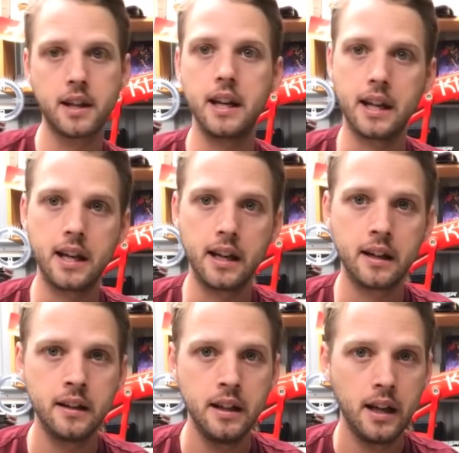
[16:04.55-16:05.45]
here,
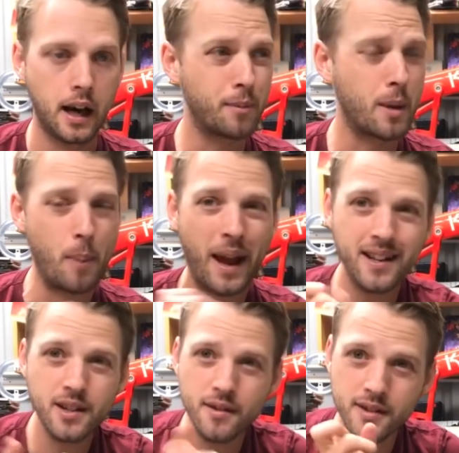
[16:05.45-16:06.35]
compared
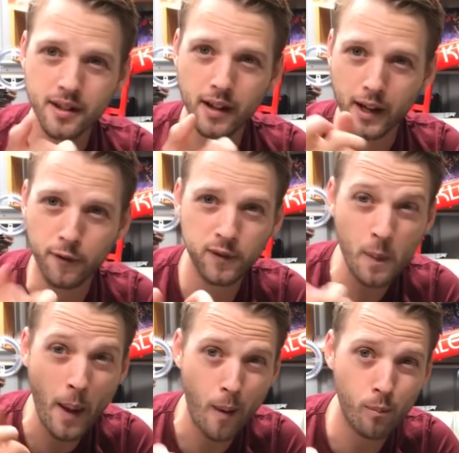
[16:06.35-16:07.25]
to using like a flip
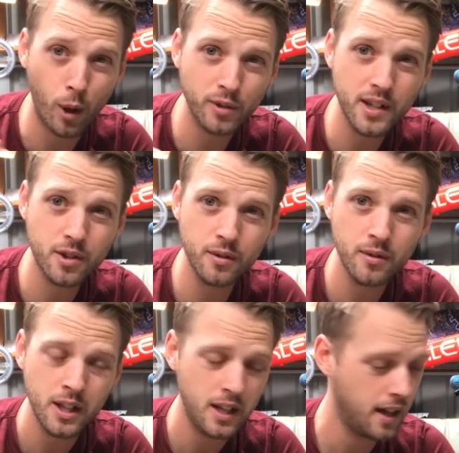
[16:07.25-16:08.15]
out multi-tool,
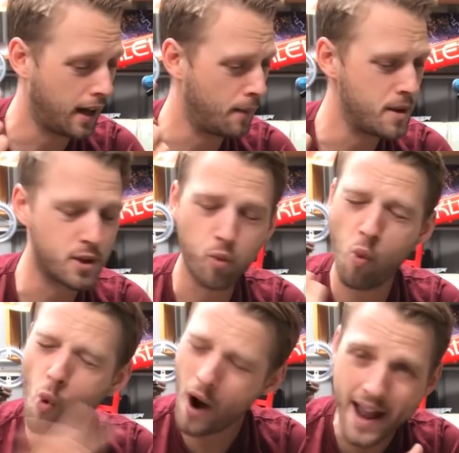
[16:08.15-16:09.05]
is
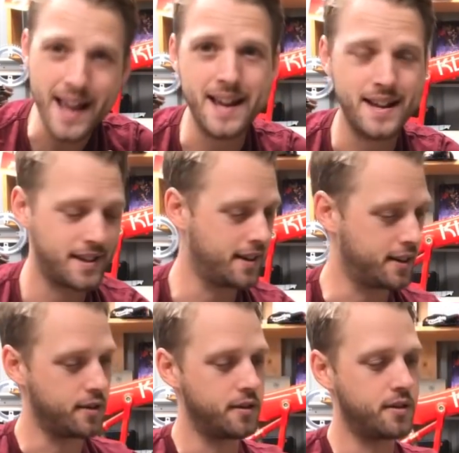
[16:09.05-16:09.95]
way easier to
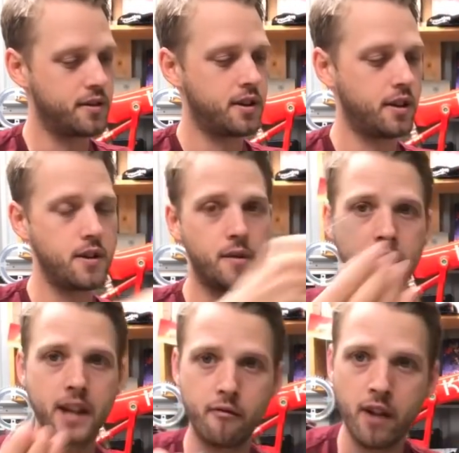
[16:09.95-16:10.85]
use. You know, you've got
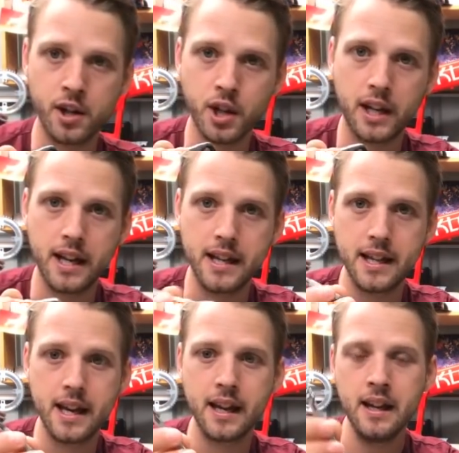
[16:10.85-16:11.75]
that ratchet key
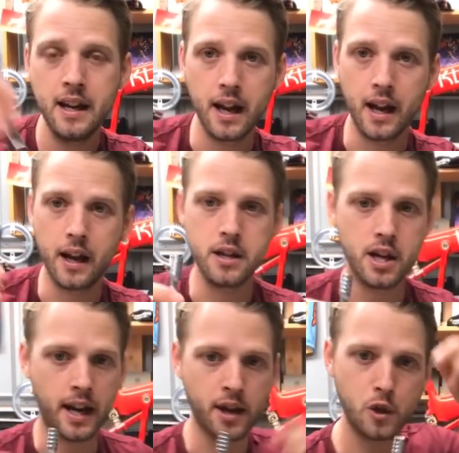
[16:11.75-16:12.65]
there. You
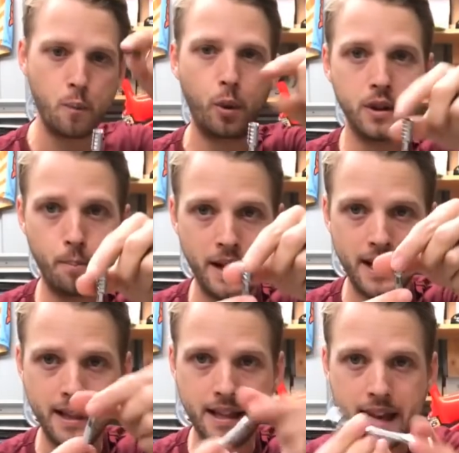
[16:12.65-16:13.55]
can actually put the bit
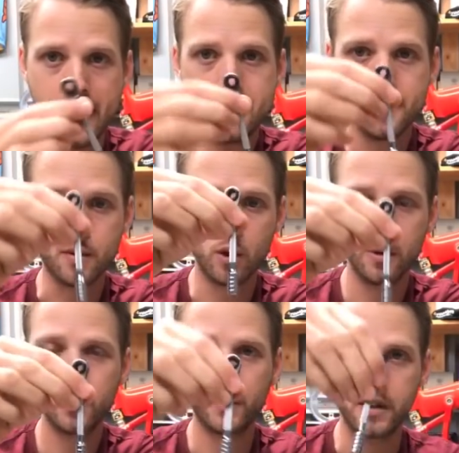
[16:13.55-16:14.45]
in the end as well,
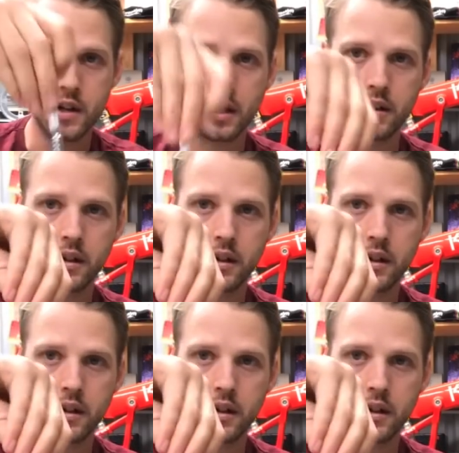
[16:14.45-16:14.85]
so you can